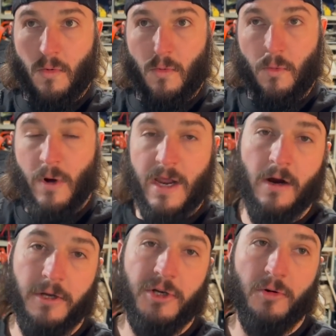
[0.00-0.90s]
we
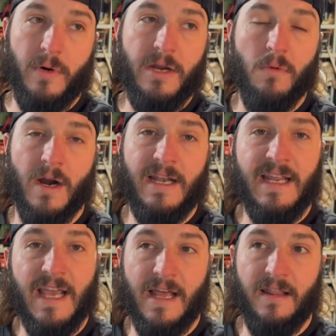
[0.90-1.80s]
are we wanted to
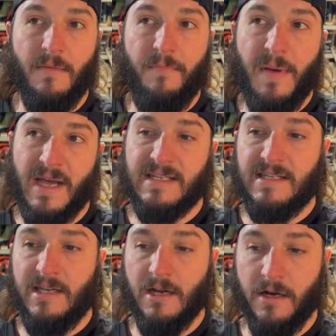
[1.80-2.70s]
get the
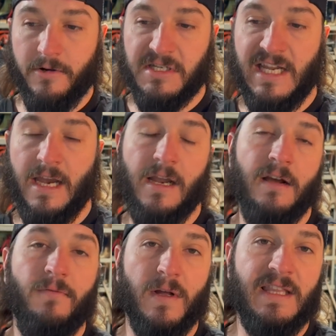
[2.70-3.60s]
best understanding
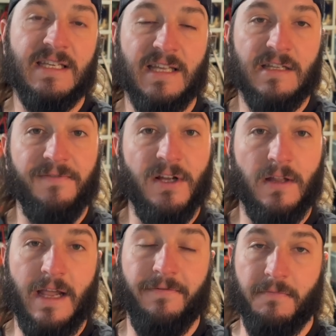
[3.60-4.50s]
of what these sleds feel
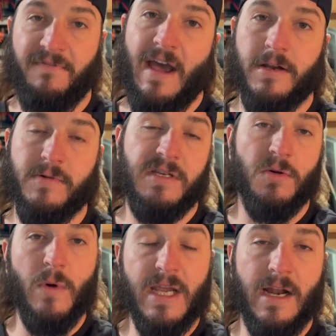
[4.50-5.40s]
like from factory
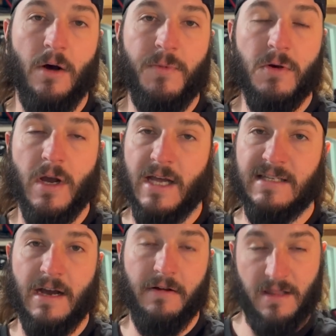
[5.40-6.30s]
so we could help you
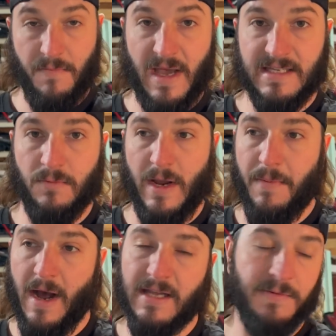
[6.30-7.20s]
guys out in the best way
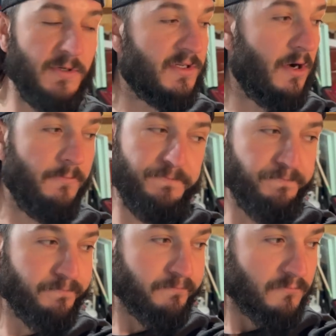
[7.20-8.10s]
possible. So
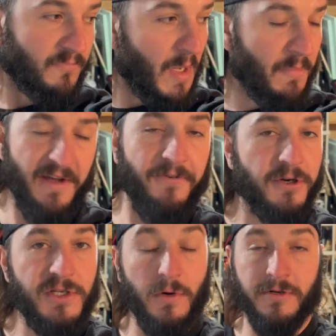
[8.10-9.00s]
my
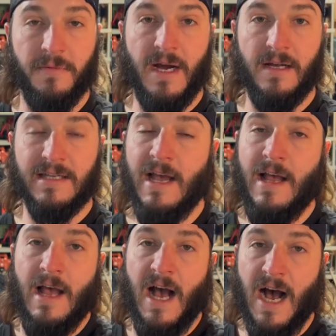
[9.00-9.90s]
first 200 miles,
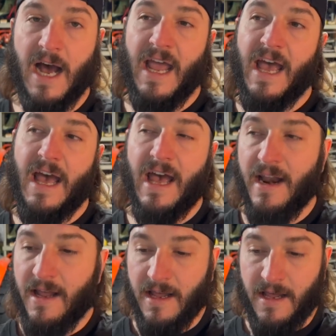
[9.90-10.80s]
I
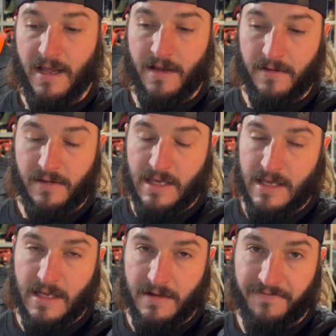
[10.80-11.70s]
had
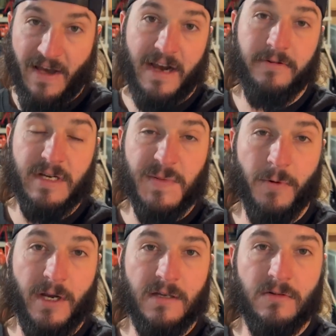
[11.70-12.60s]
the factory
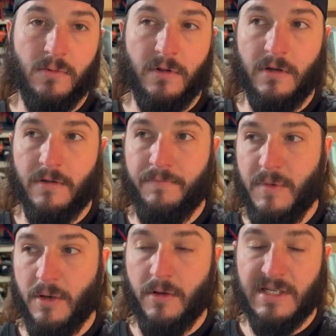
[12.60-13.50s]
springs or the,
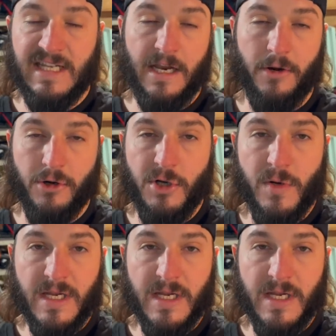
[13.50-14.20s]
you know, the standard duty